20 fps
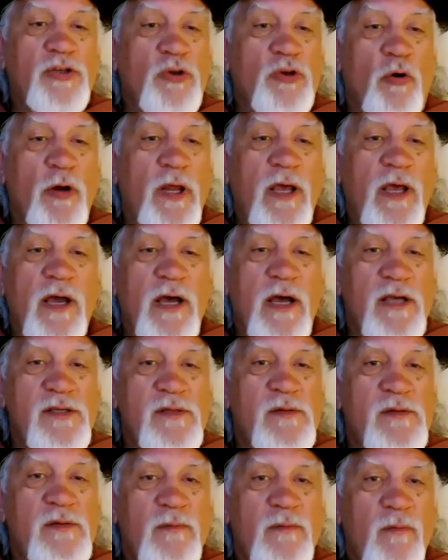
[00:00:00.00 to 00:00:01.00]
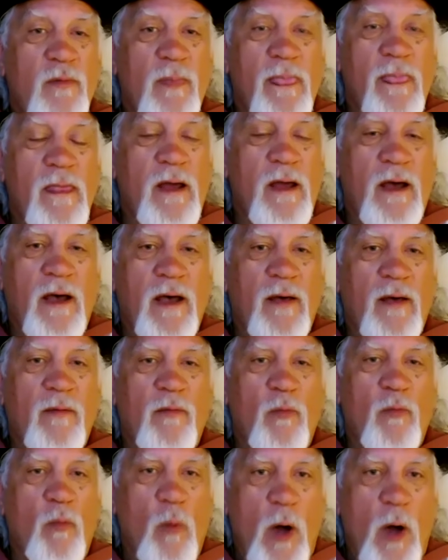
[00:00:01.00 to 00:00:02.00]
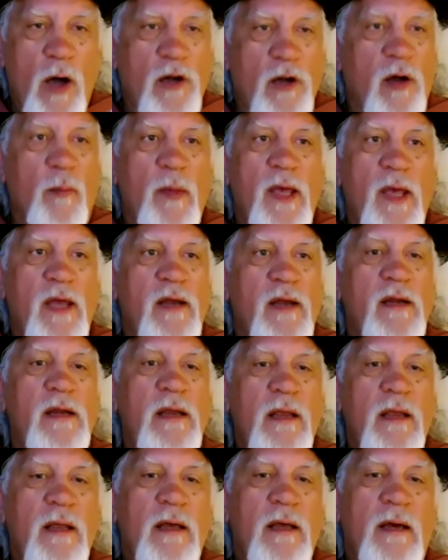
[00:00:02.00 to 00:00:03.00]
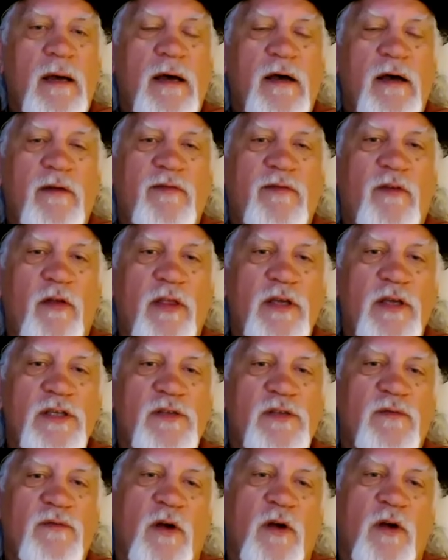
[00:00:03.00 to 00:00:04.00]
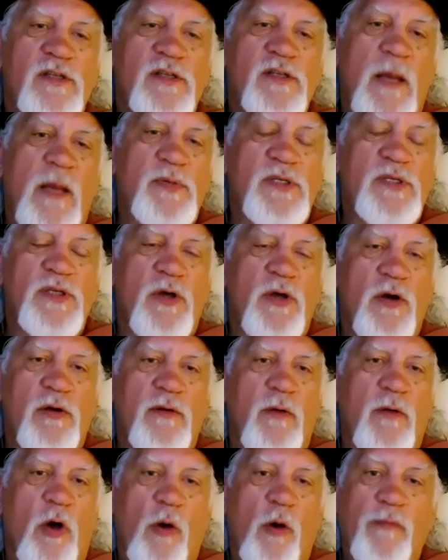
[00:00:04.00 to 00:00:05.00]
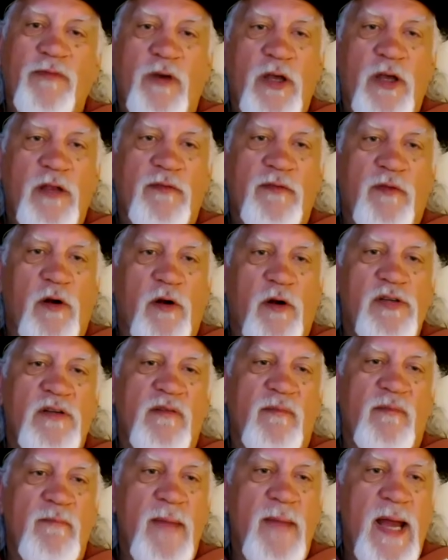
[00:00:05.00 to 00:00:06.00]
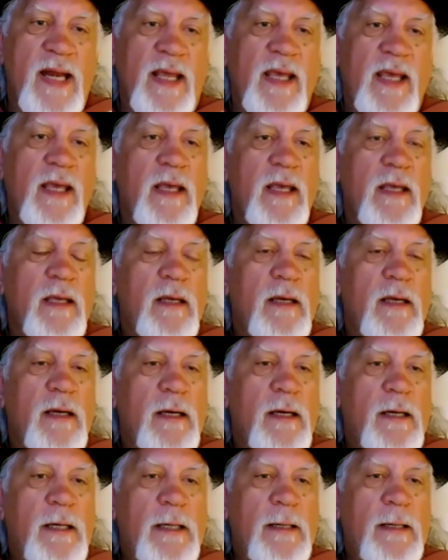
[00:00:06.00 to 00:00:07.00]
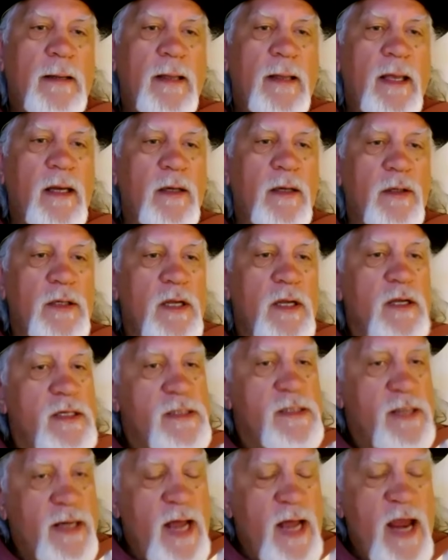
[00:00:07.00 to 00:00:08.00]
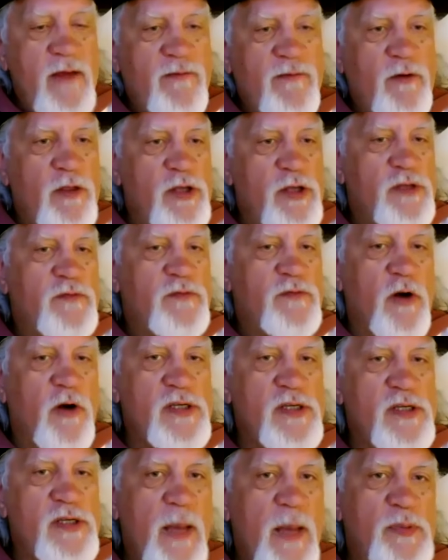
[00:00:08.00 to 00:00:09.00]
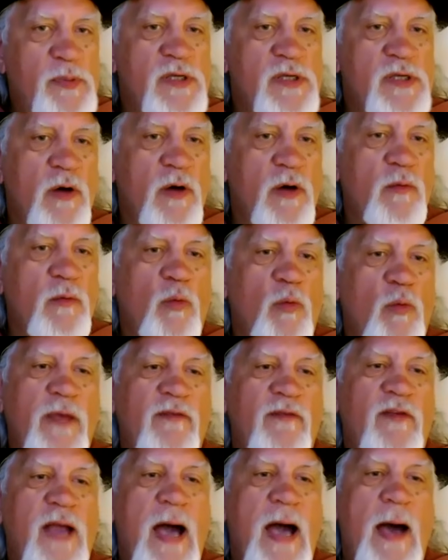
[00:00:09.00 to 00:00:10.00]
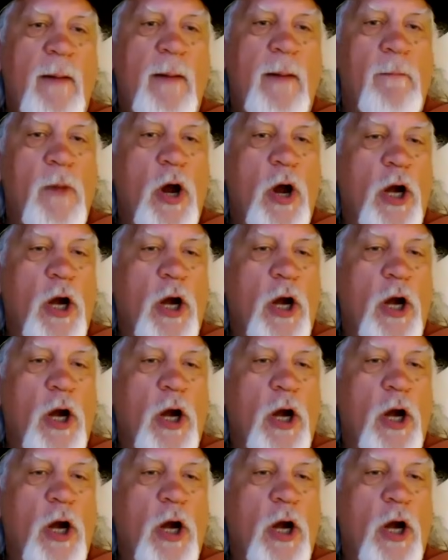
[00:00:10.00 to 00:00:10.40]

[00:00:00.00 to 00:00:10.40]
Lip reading: joining us, welcome in. For this first episode, hopefully the first of many. And today, for this first episode, we've got